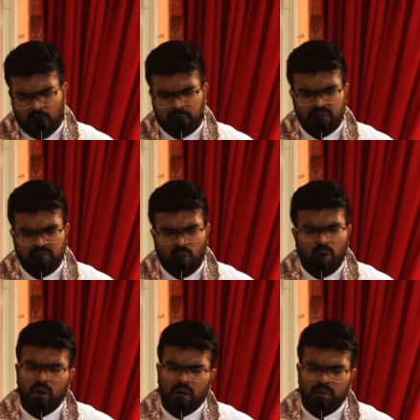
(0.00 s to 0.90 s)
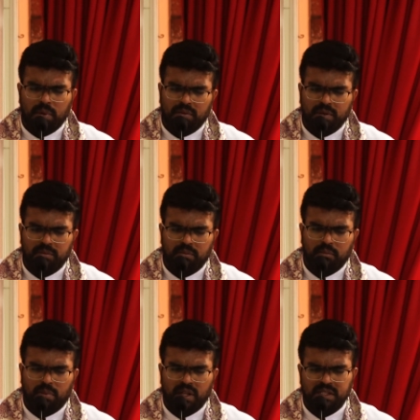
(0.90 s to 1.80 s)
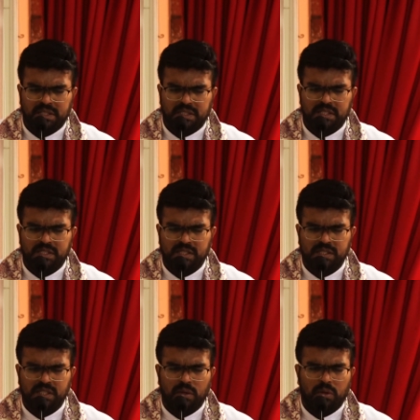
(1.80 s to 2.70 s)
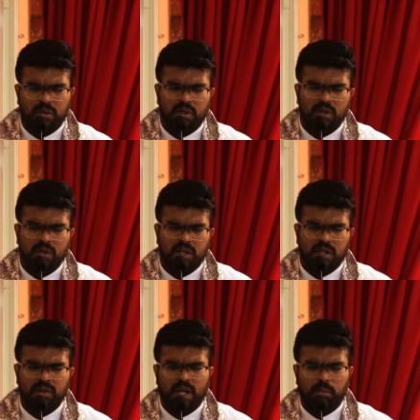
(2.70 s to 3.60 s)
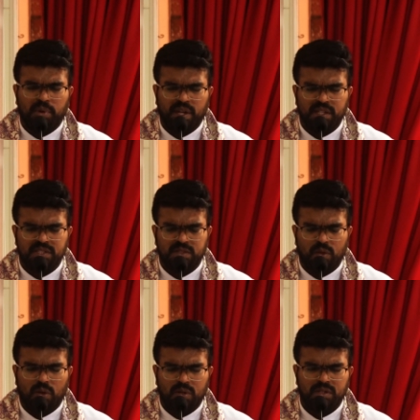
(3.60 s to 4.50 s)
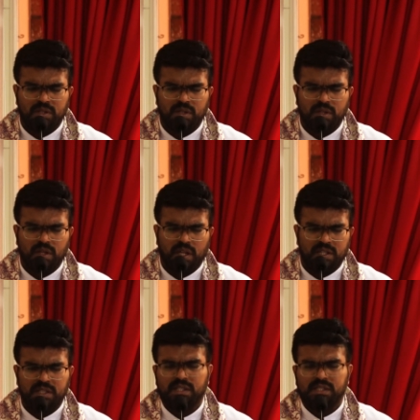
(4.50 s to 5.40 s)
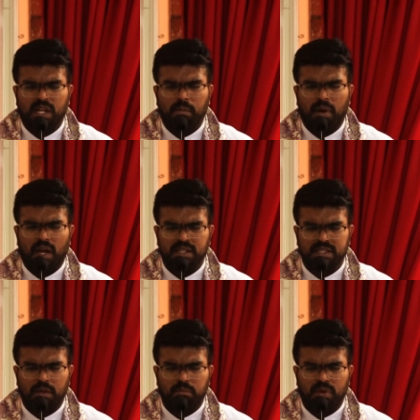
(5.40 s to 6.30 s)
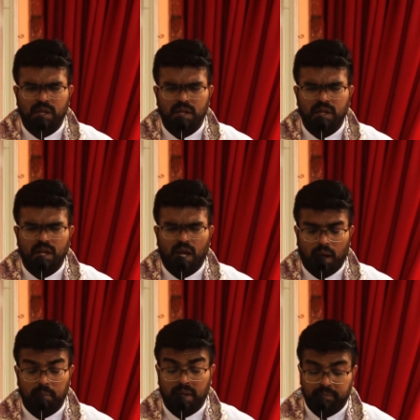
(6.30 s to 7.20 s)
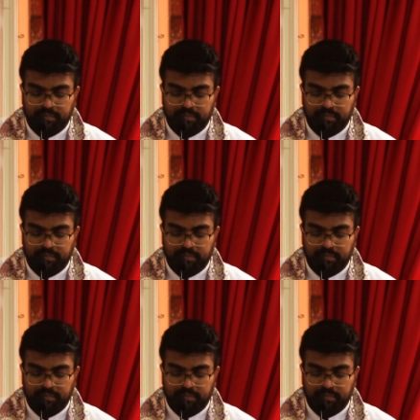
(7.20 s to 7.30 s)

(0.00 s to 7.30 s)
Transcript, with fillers: I pray for all our beloved brothers and sisters here, Lord. Hear their prayers, Lord. In Jesus' name I ask and pray. Amen.